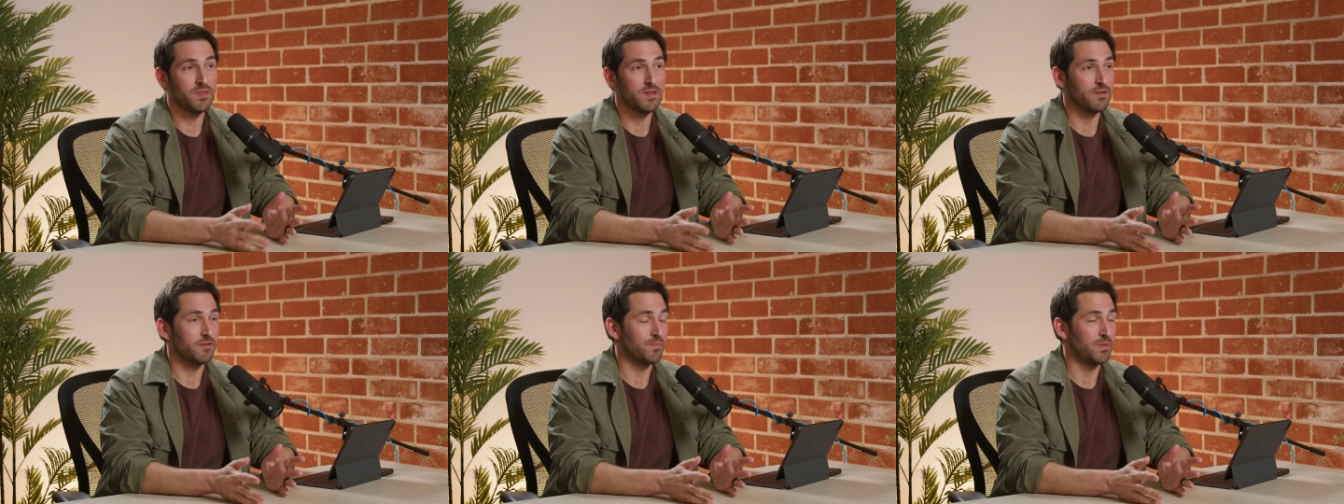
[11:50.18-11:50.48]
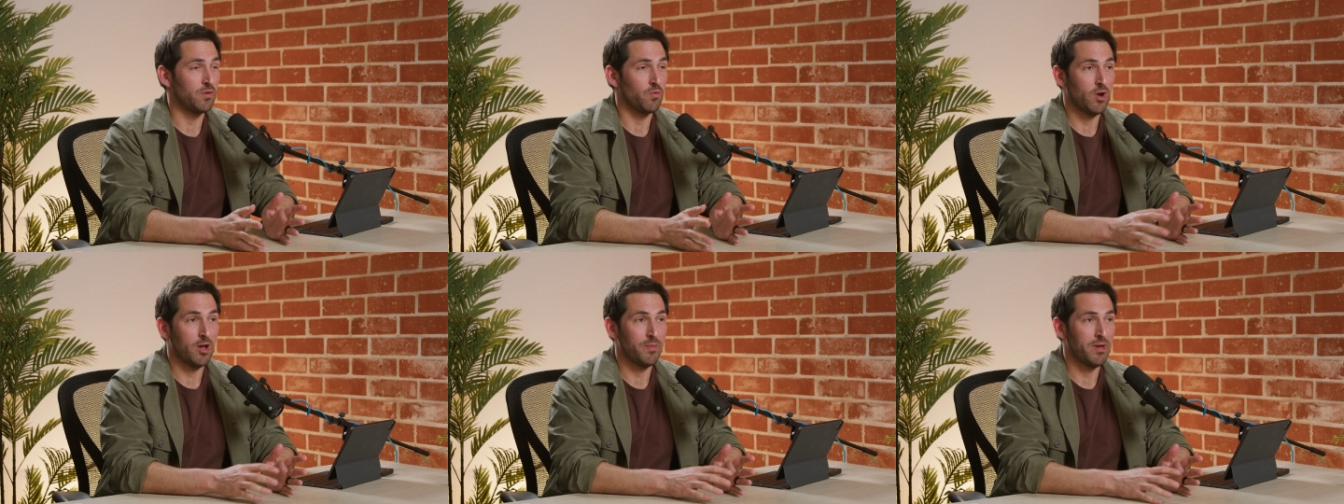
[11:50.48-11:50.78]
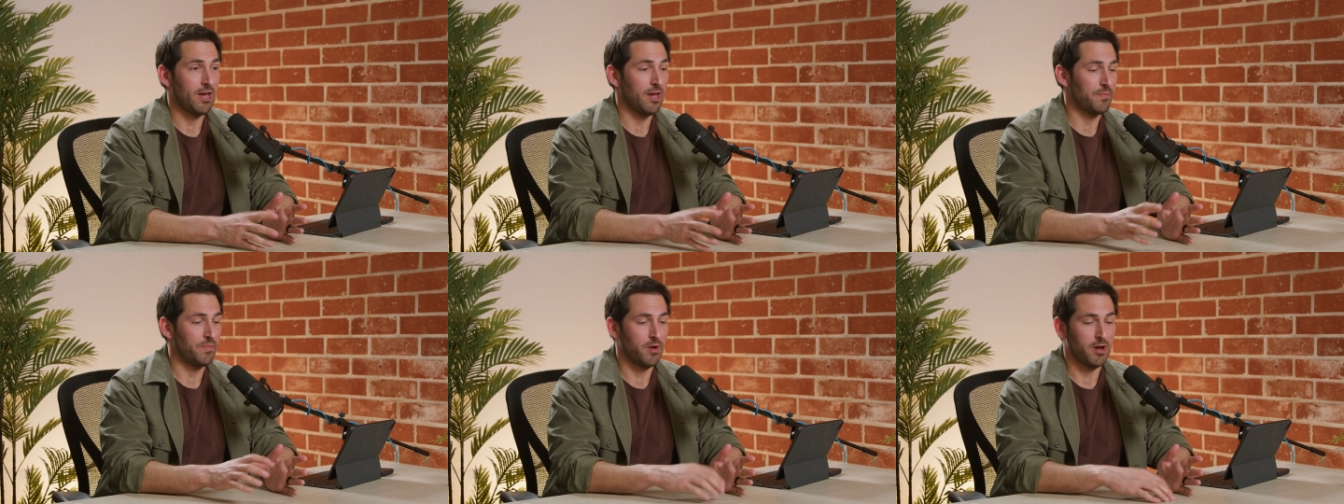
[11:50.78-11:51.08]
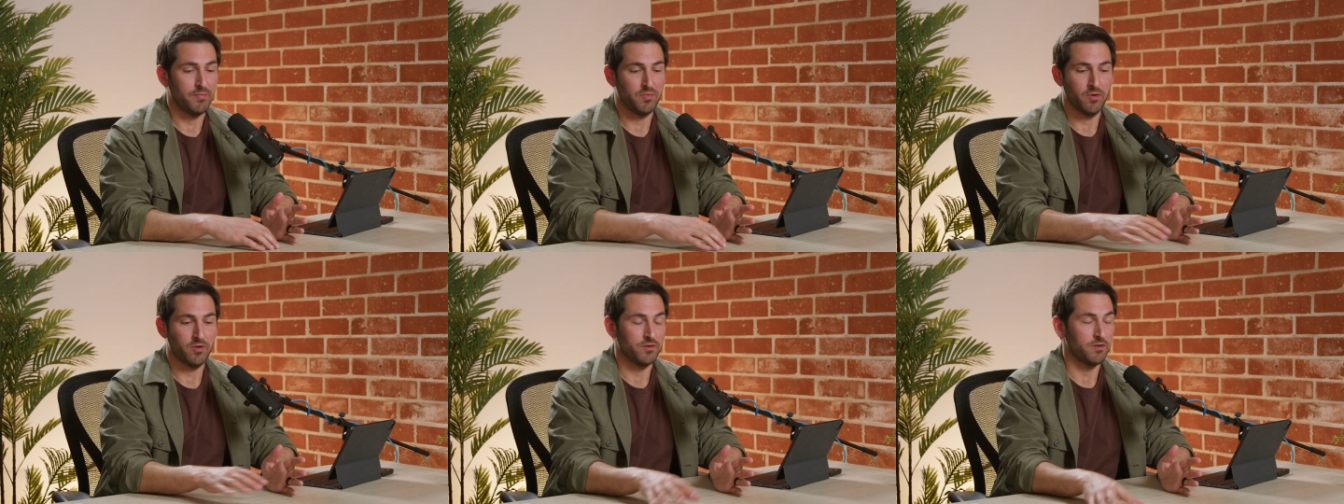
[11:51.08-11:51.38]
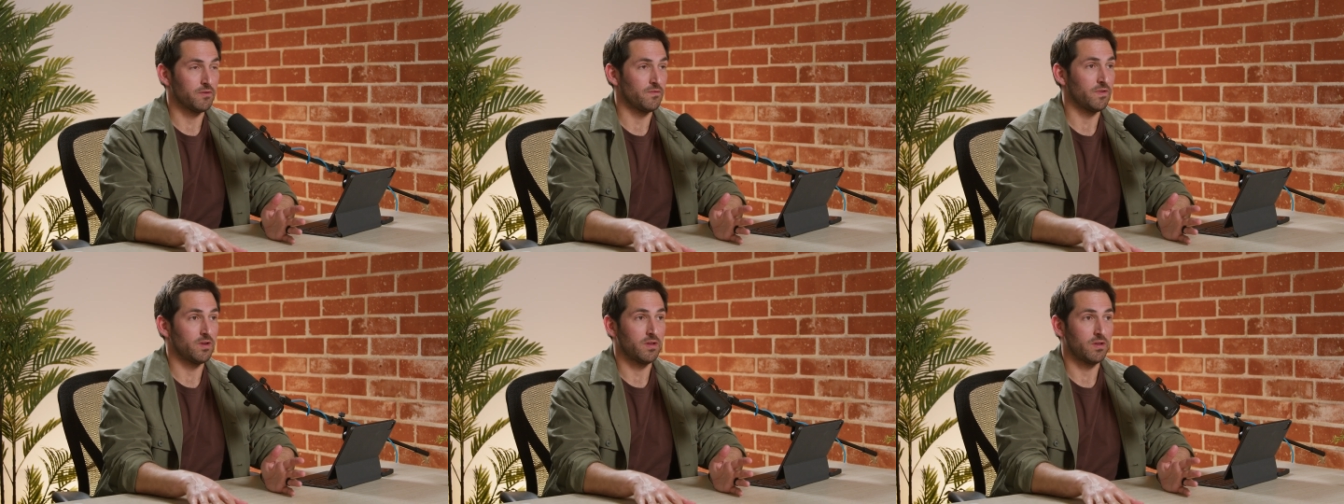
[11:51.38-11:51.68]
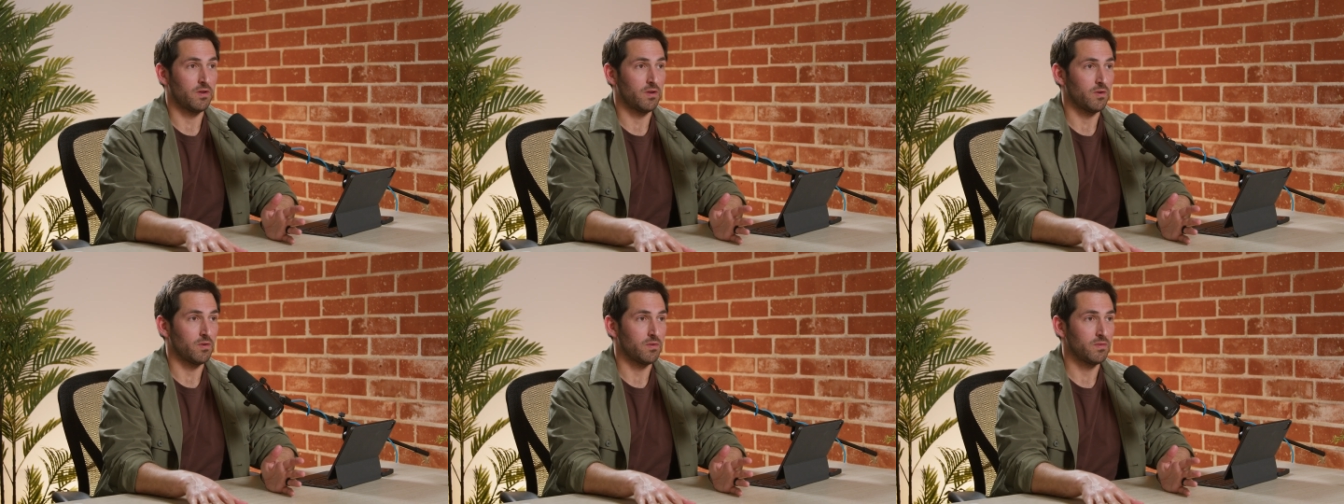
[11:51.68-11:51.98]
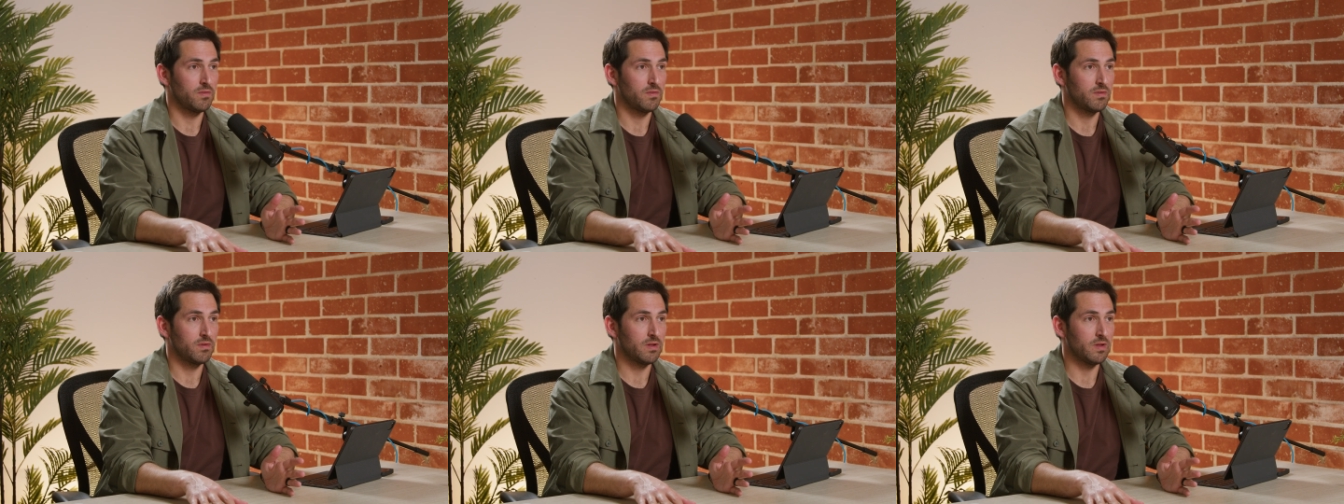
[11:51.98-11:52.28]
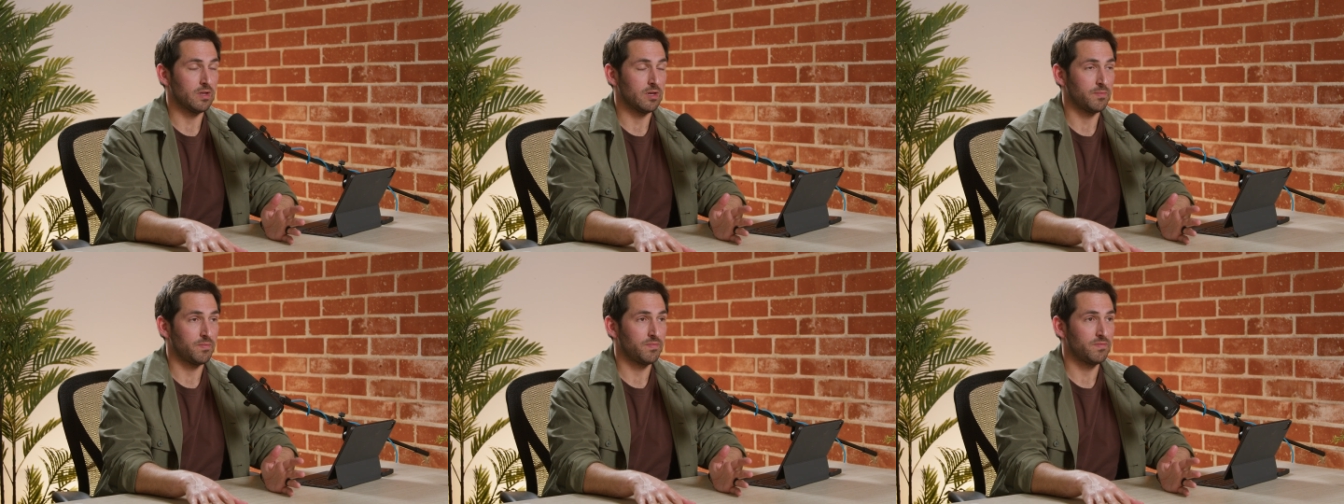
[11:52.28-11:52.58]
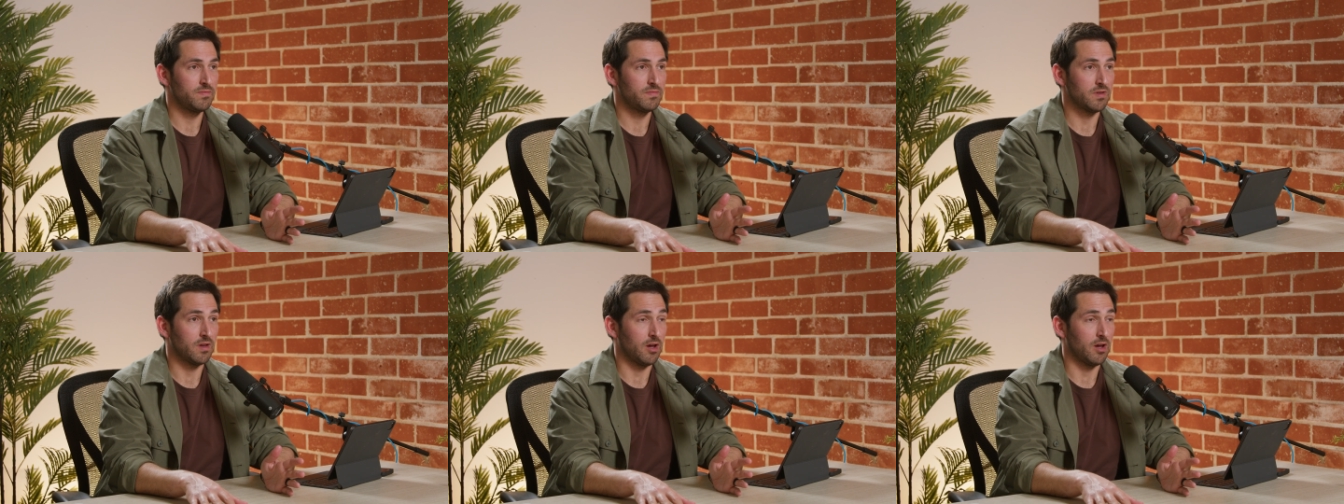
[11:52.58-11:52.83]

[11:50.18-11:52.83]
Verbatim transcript: this be web app, upload your video clip to